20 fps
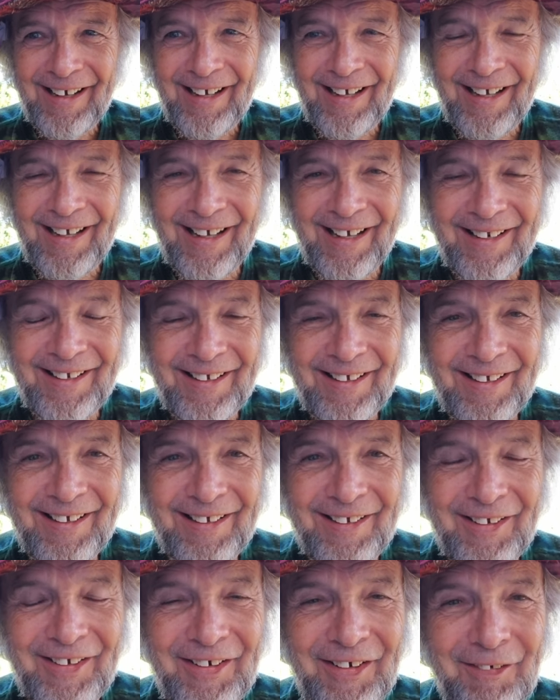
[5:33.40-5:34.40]
And,
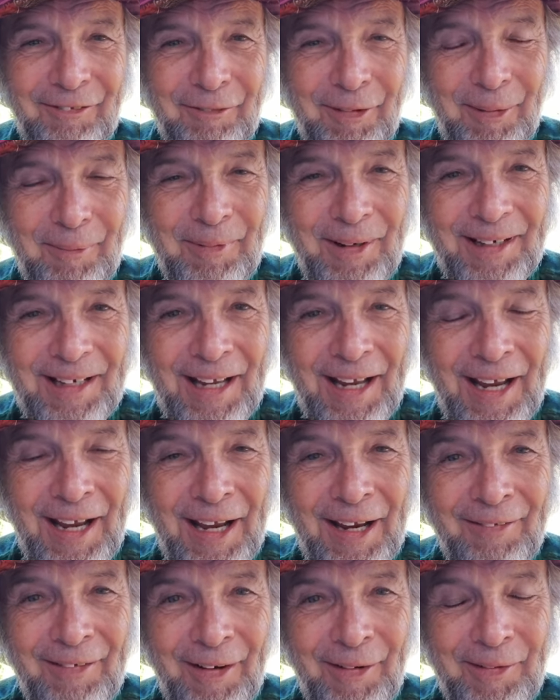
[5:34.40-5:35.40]
you know, from the
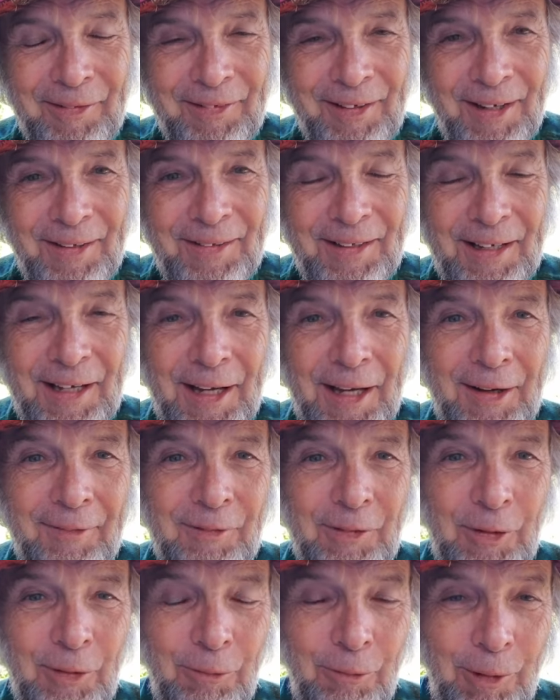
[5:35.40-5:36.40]
cave, outside the
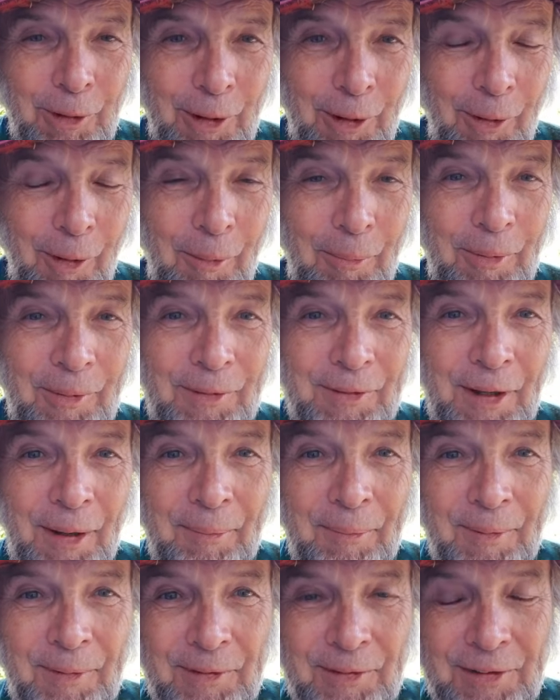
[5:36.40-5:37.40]
cave, to where it opens
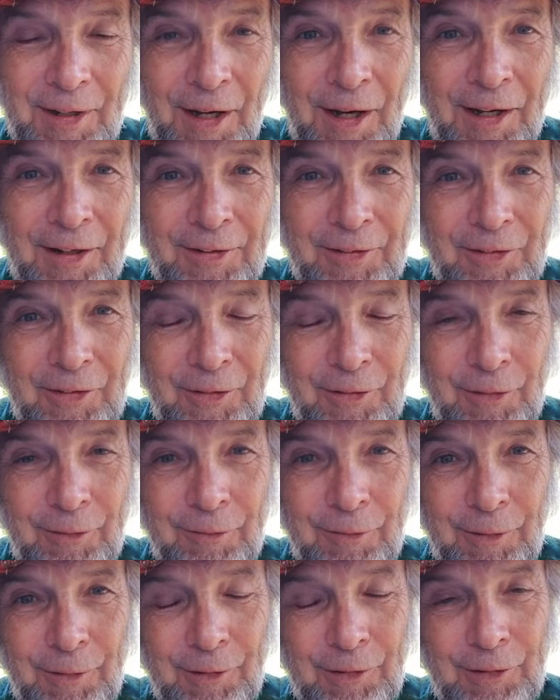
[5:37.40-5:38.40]
up inside into the
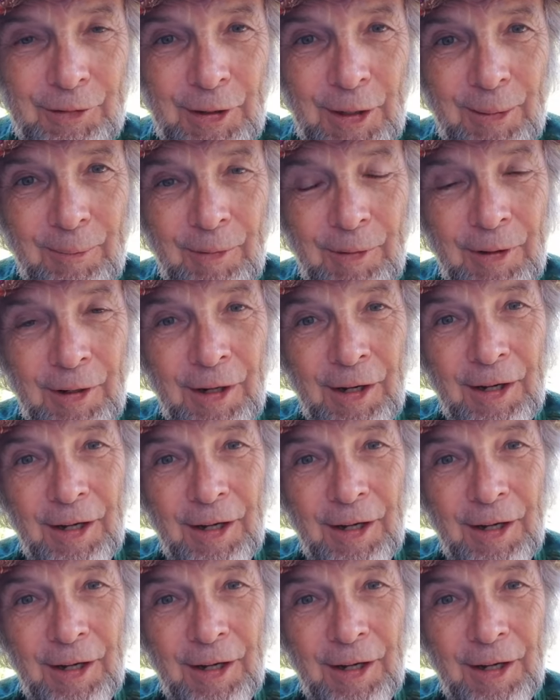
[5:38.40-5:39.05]
first chamber,